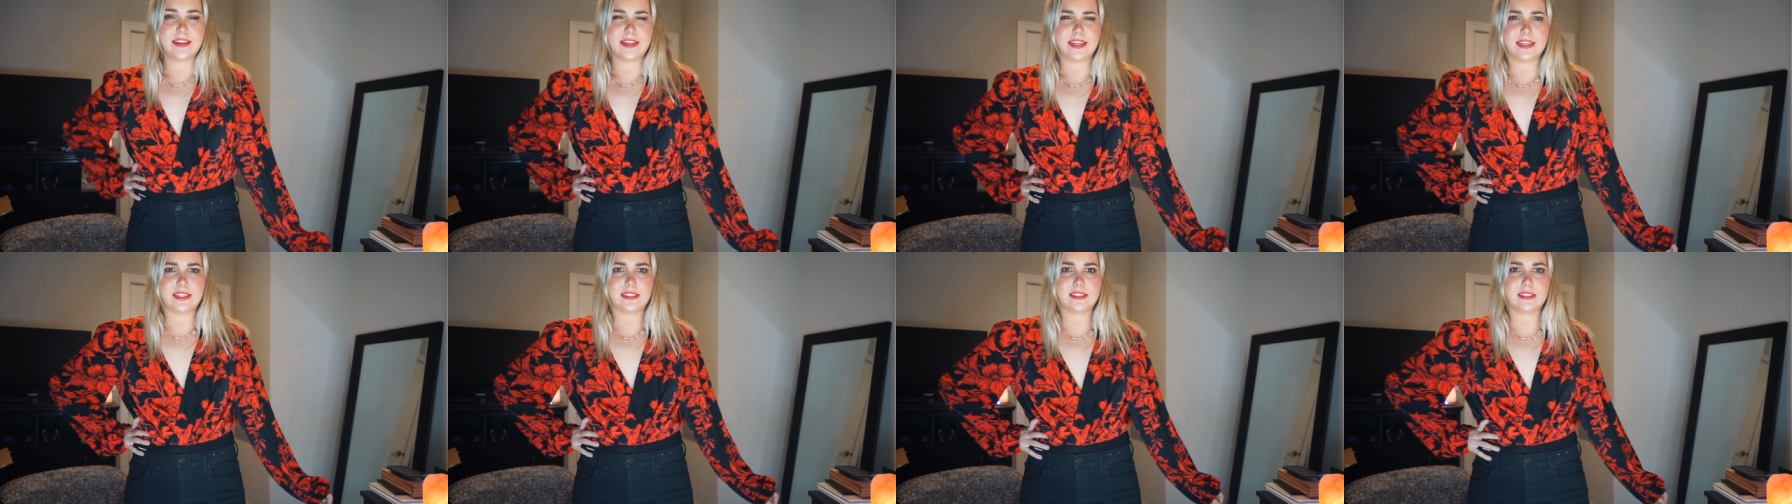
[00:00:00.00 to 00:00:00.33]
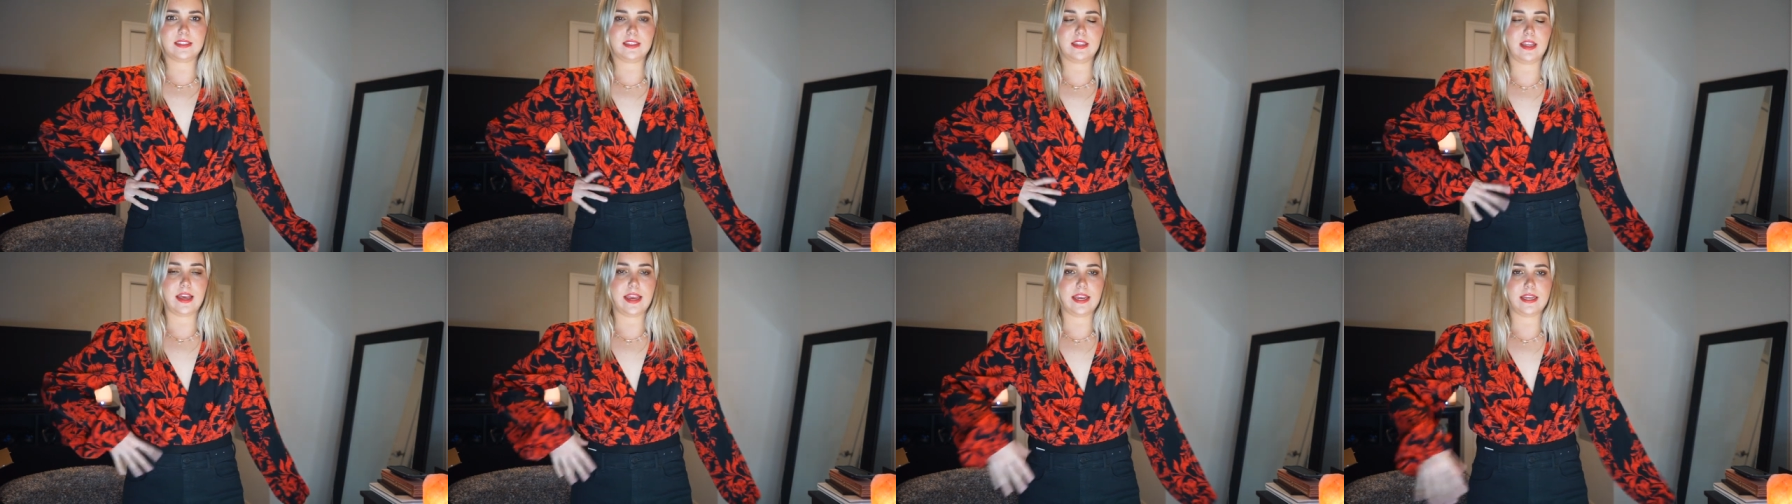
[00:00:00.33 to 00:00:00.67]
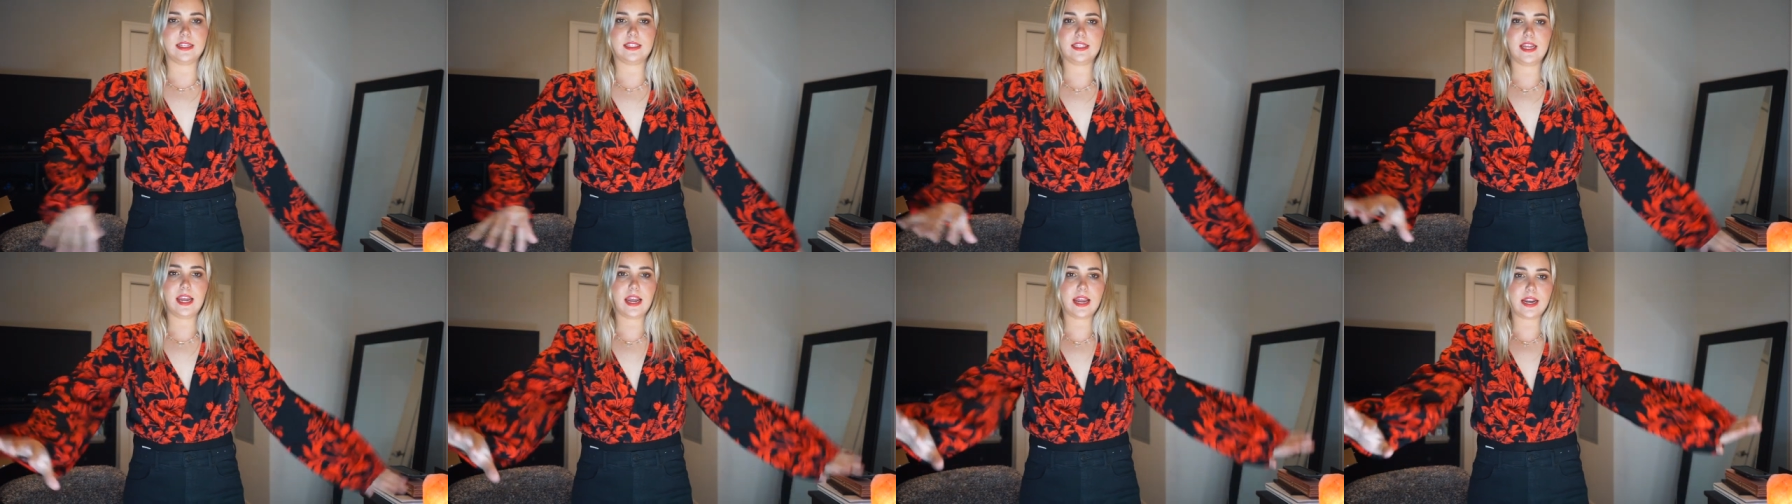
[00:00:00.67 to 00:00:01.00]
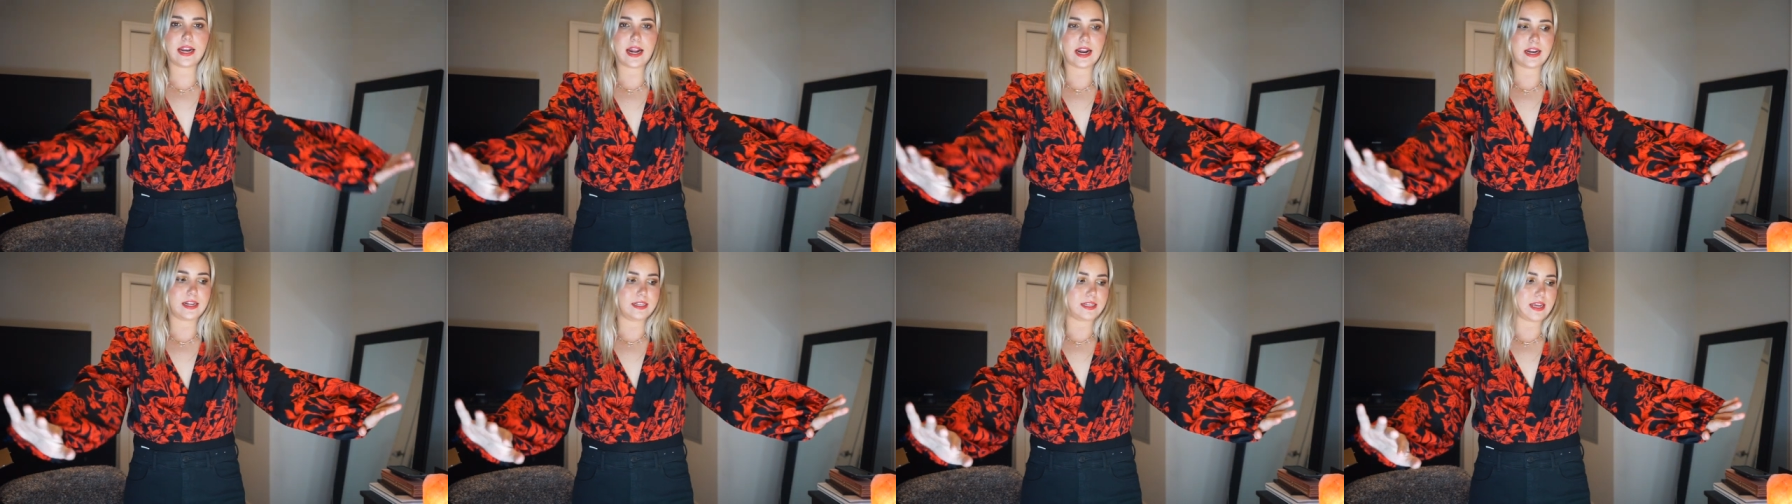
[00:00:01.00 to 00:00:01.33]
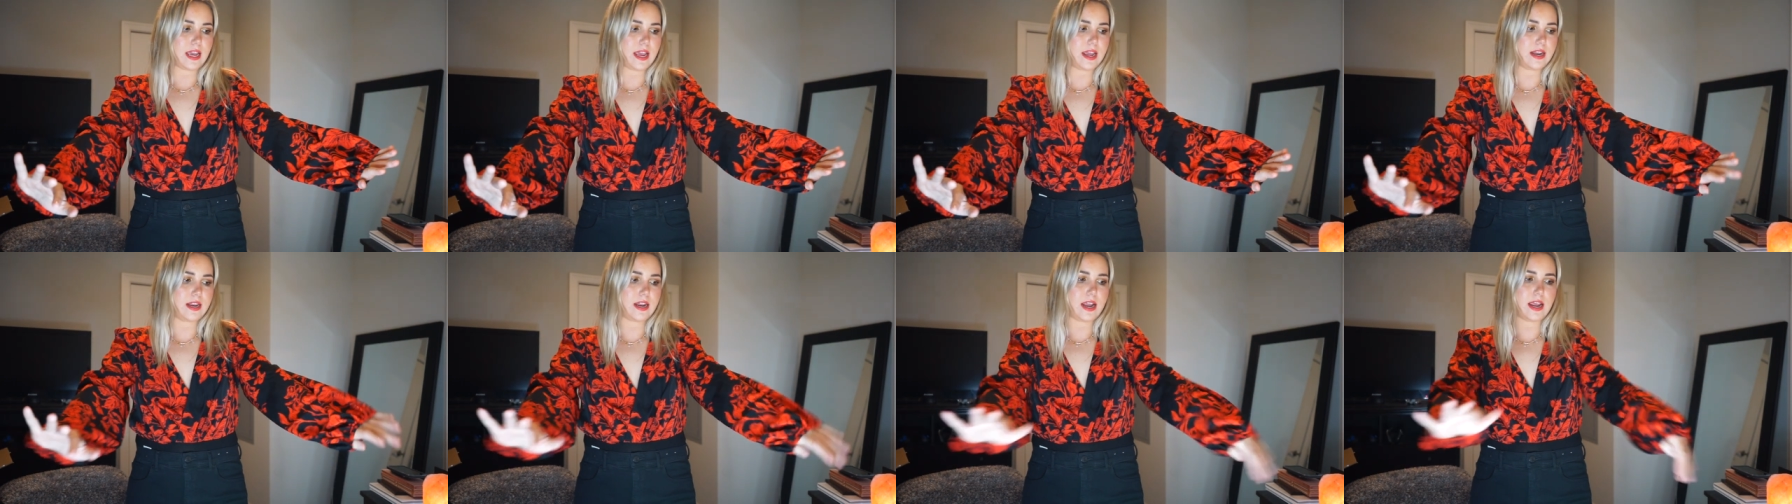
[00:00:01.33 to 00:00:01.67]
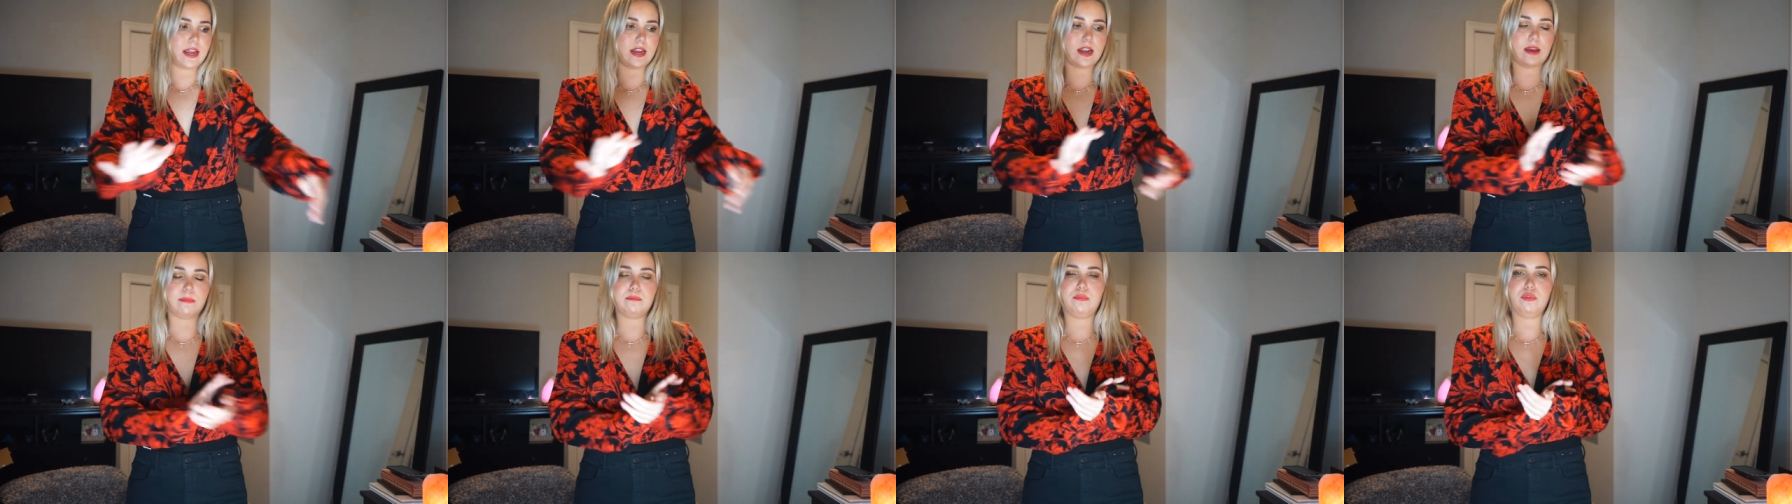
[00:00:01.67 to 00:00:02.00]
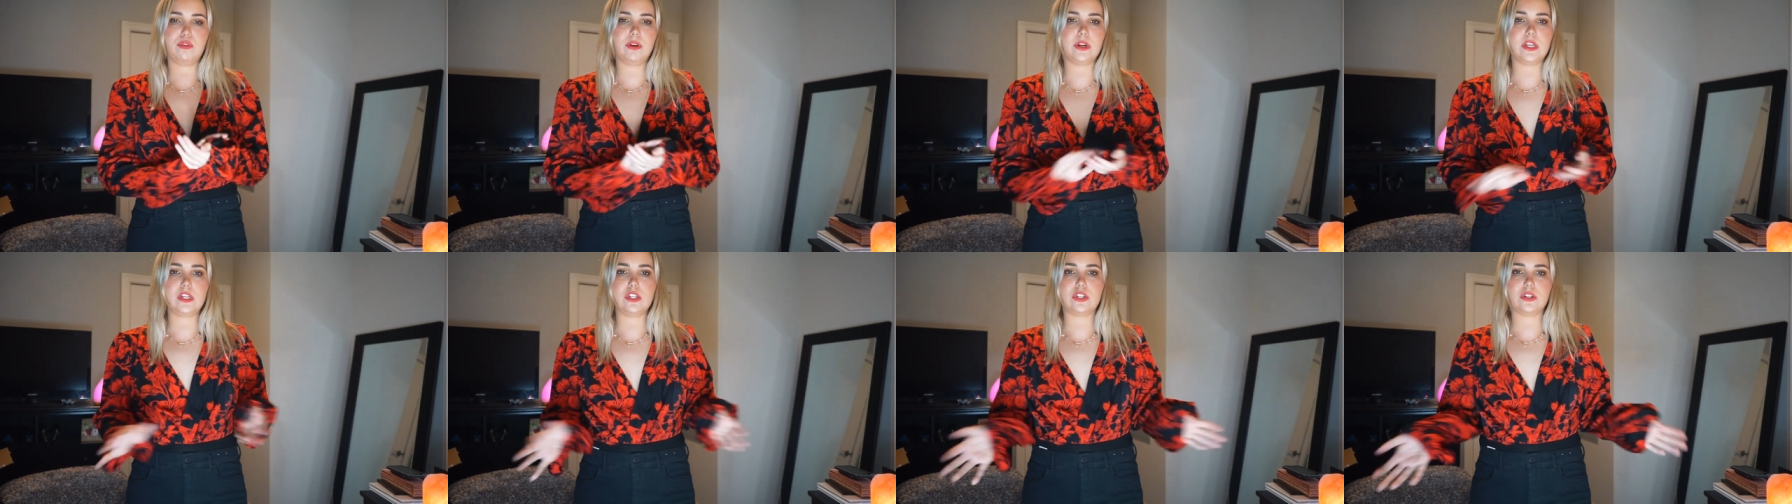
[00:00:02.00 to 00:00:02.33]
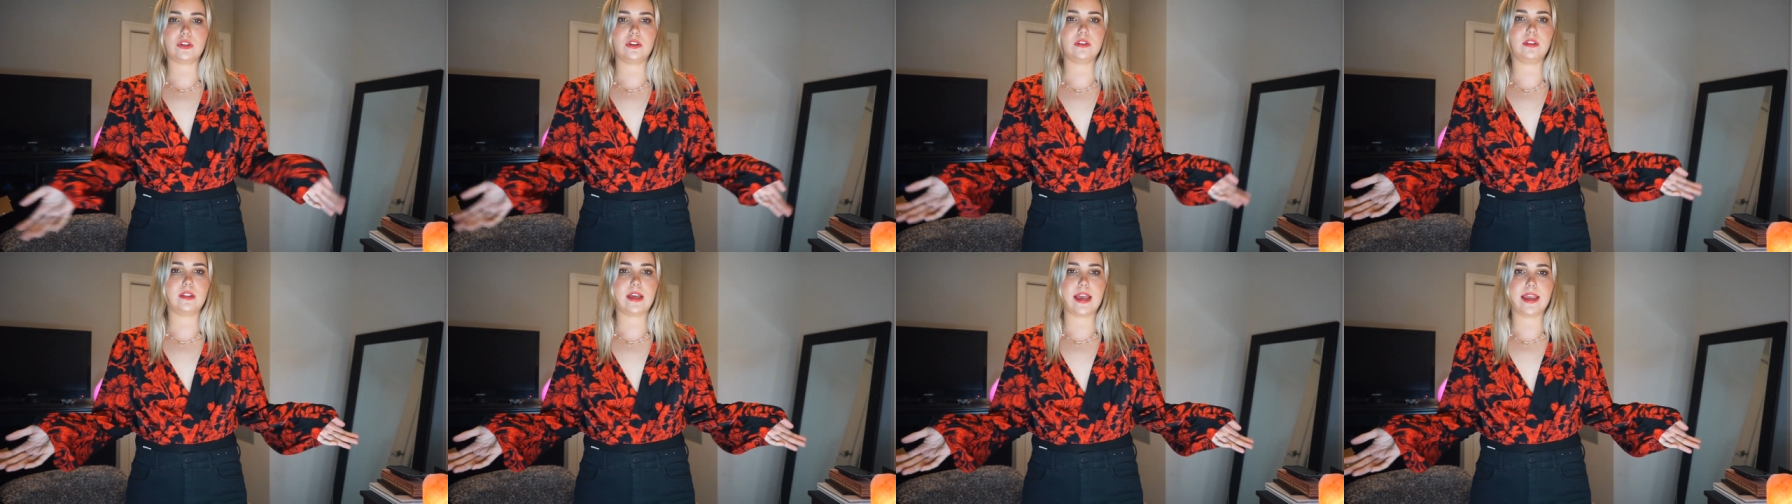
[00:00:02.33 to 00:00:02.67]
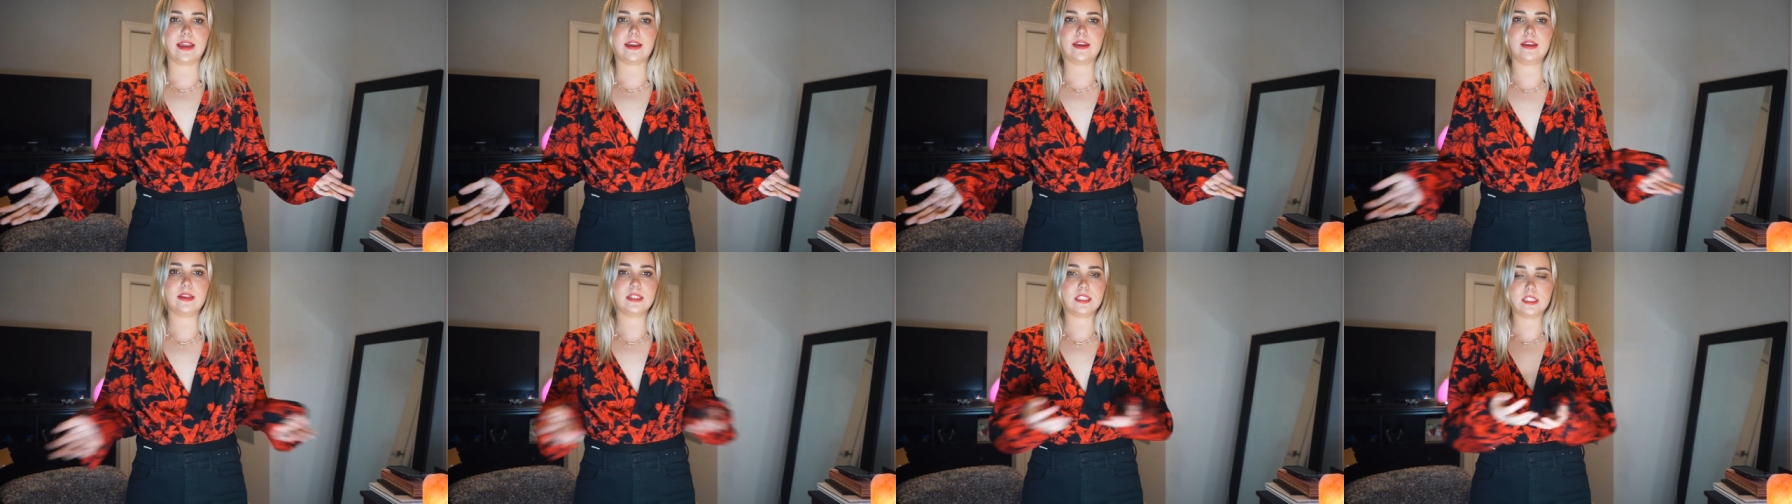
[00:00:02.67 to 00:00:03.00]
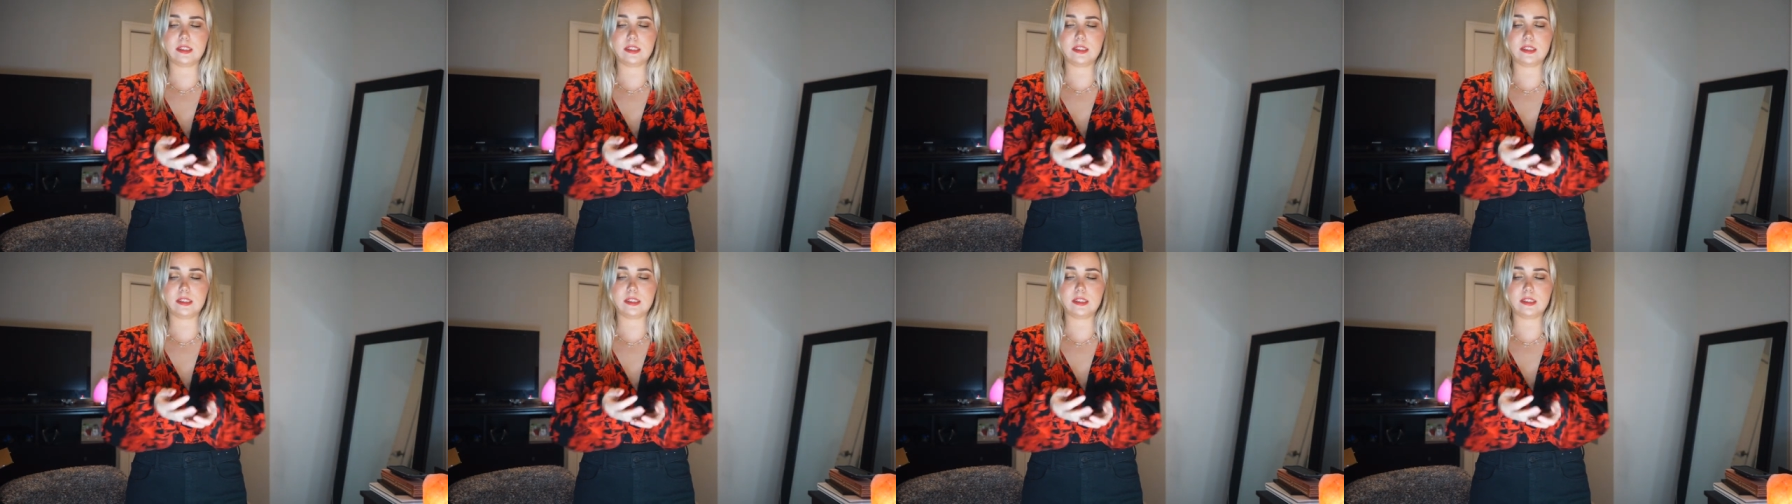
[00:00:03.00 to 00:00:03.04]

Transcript: It's like 10 out of 10, and I'm pretty sure like,